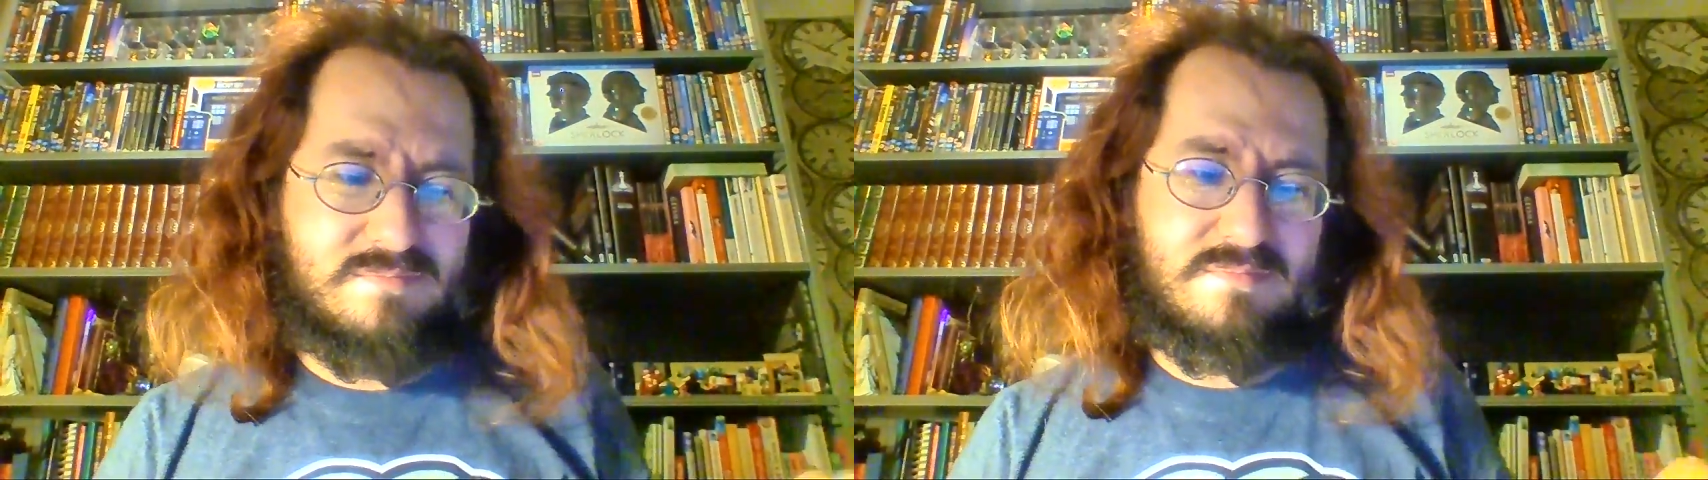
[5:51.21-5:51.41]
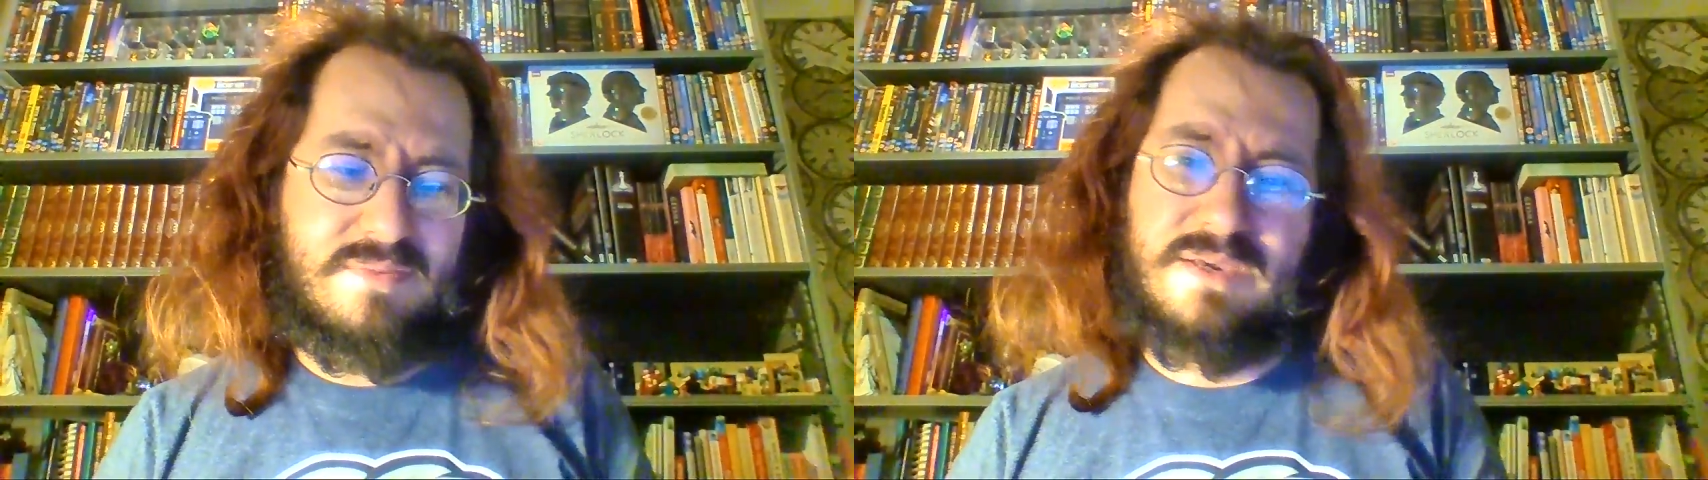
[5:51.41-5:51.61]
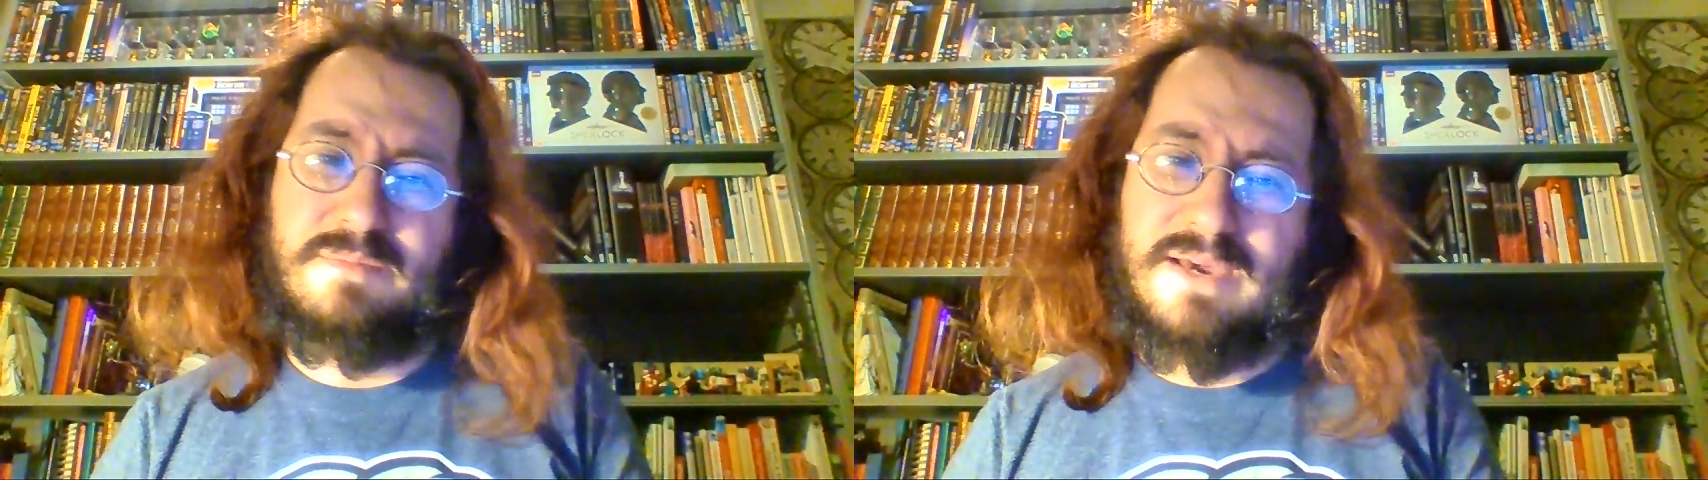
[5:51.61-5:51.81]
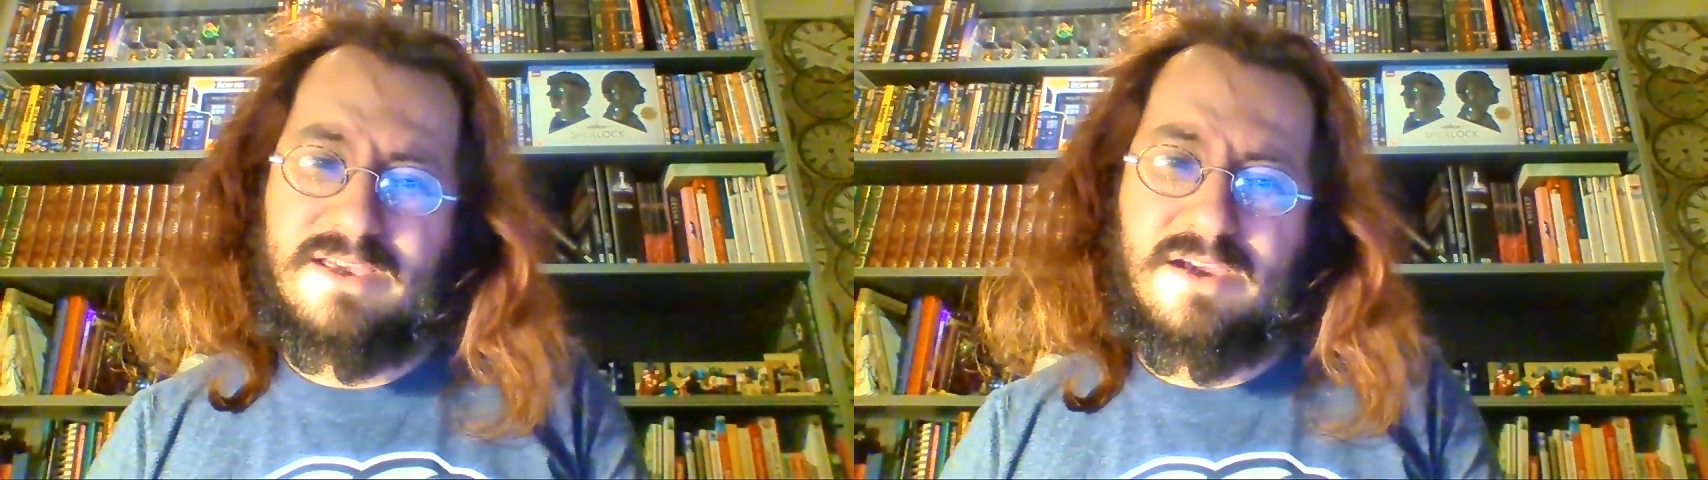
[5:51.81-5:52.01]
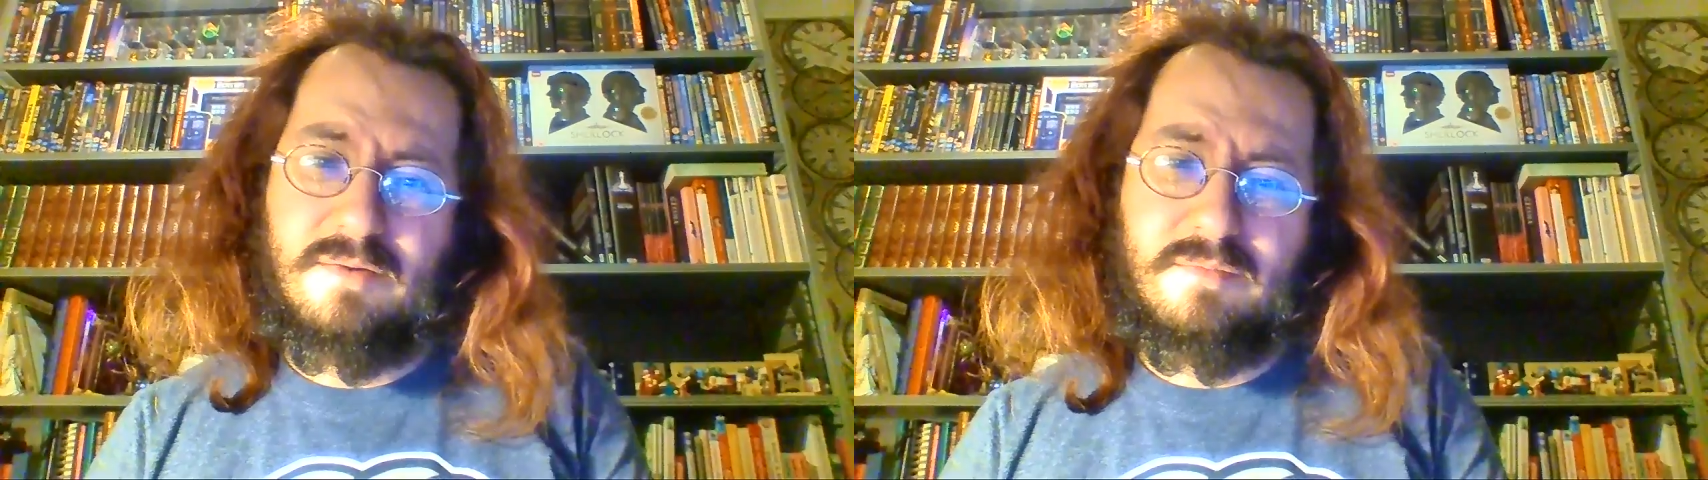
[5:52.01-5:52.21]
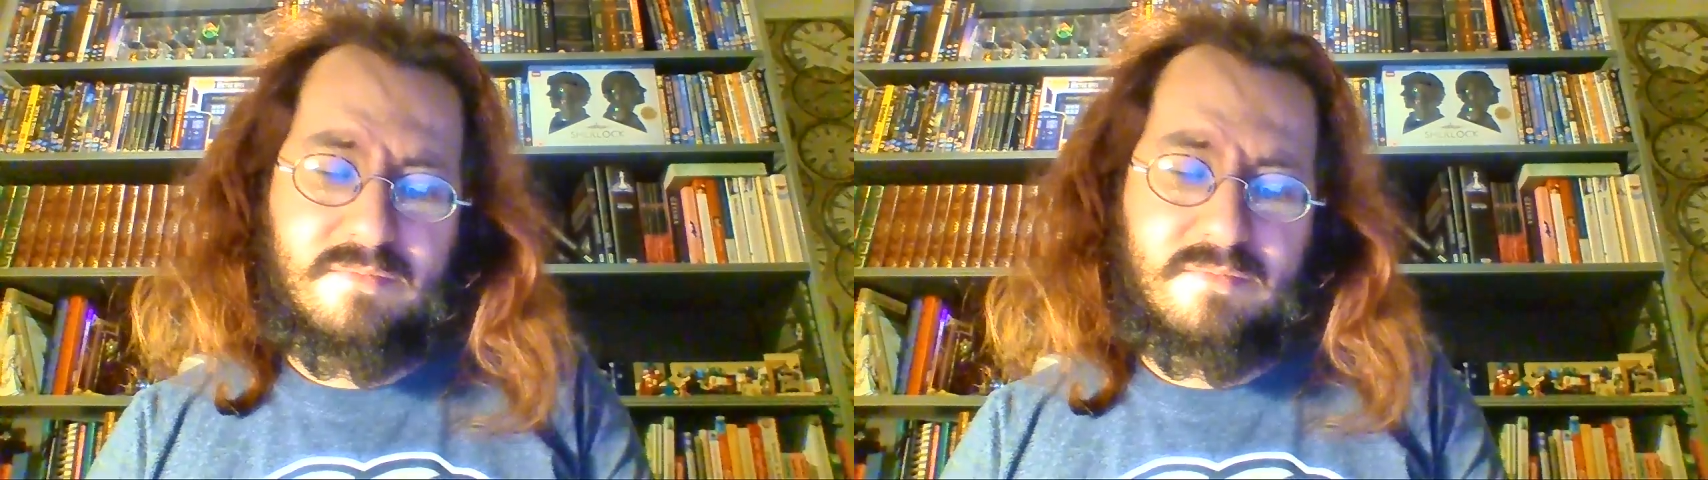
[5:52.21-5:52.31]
pick back up.